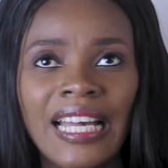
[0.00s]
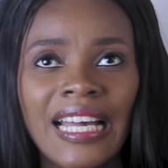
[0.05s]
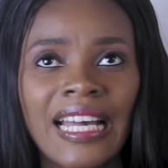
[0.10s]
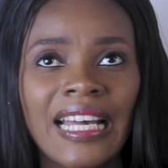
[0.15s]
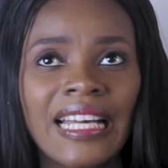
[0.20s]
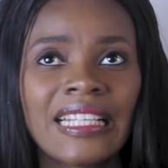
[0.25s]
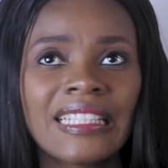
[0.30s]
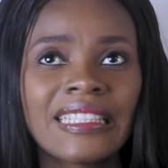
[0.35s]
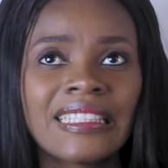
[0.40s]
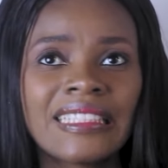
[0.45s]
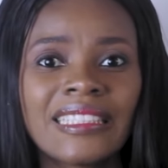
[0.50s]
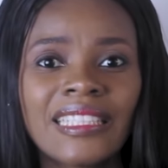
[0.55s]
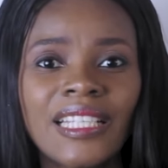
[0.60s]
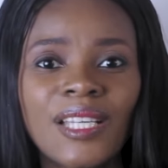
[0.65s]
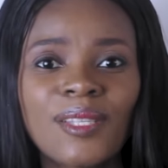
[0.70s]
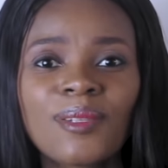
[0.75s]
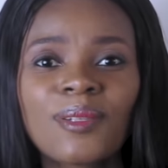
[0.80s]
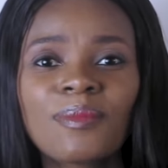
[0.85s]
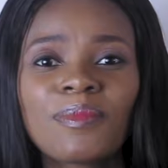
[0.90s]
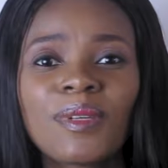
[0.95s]
And
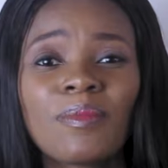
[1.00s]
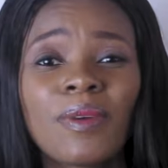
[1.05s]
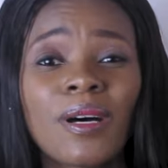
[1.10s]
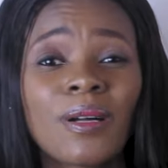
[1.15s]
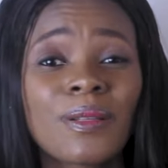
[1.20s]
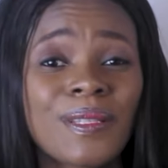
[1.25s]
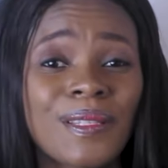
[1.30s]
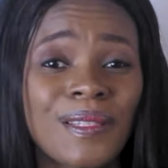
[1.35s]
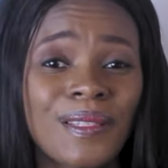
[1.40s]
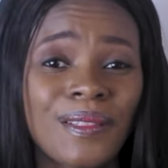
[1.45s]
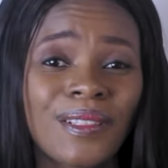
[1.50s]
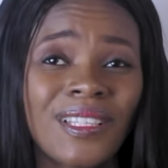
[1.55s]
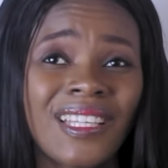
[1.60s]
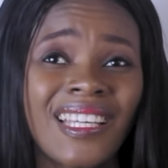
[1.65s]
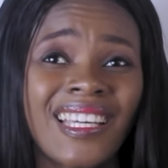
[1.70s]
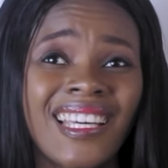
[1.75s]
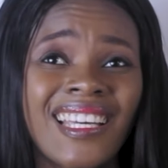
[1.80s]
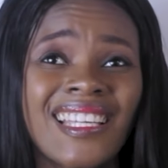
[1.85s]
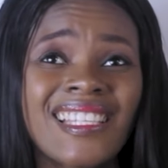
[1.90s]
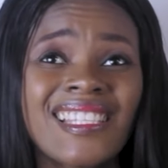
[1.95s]
it took me about 2
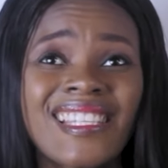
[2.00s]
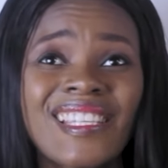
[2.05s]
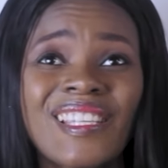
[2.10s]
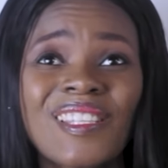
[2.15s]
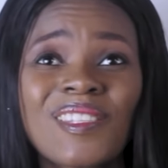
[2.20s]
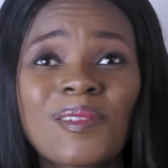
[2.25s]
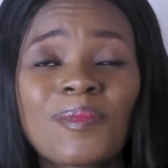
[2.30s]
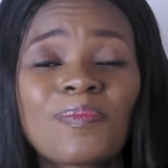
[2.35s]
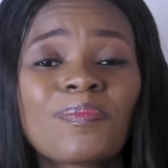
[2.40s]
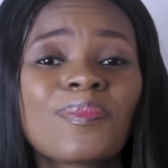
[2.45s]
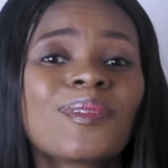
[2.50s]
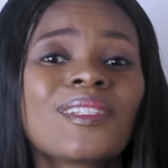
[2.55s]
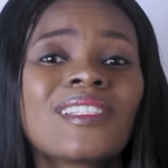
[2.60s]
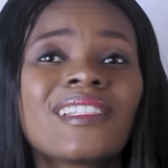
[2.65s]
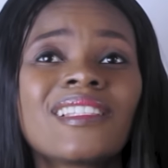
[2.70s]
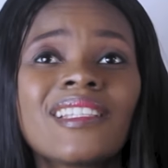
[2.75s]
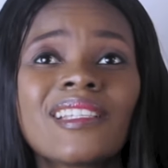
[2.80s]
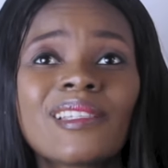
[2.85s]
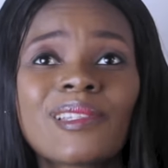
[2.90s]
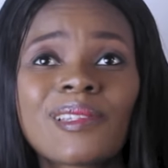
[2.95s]
years to
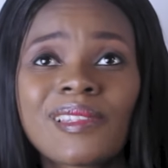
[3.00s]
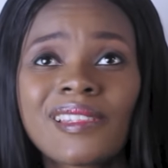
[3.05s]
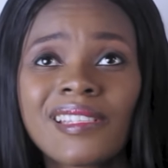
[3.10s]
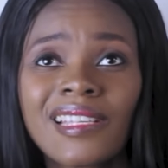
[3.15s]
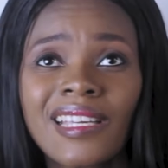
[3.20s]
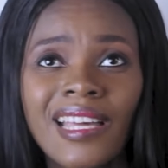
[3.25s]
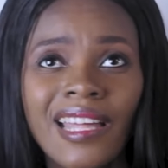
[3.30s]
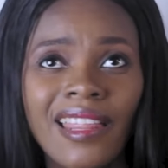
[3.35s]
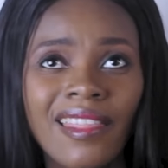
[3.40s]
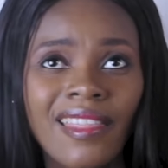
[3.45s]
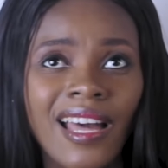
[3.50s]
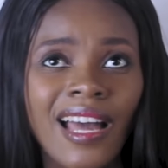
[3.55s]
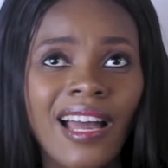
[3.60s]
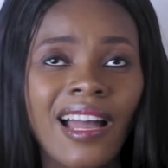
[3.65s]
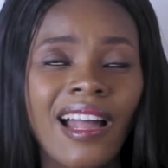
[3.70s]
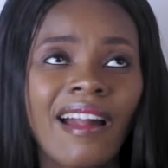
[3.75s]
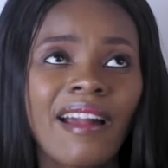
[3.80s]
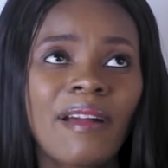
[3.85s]
put this together.